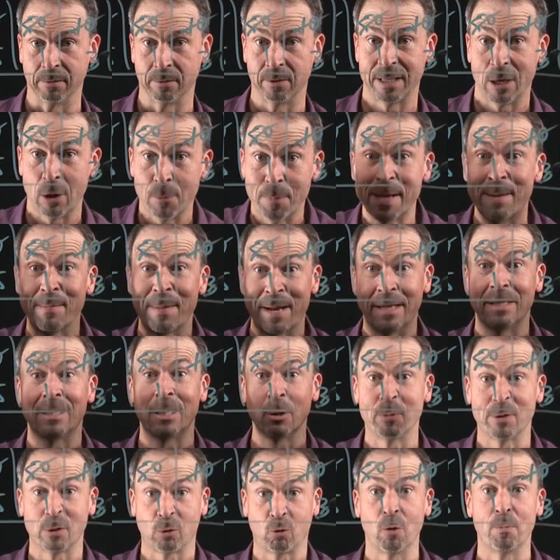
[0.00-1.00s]
because that would be means
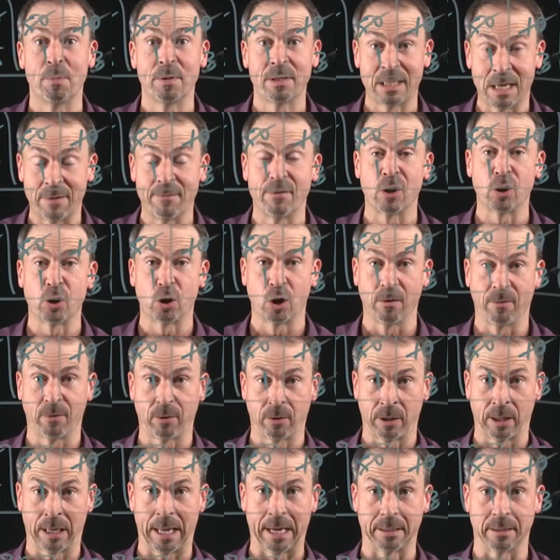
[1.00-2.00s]
there was a group of 7 I should
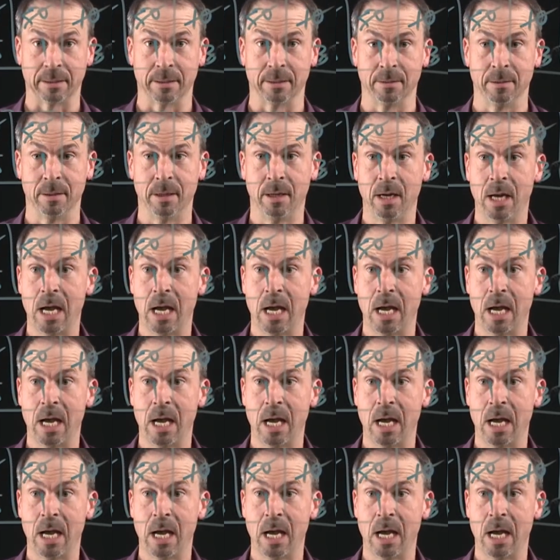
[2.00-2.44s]
have collected.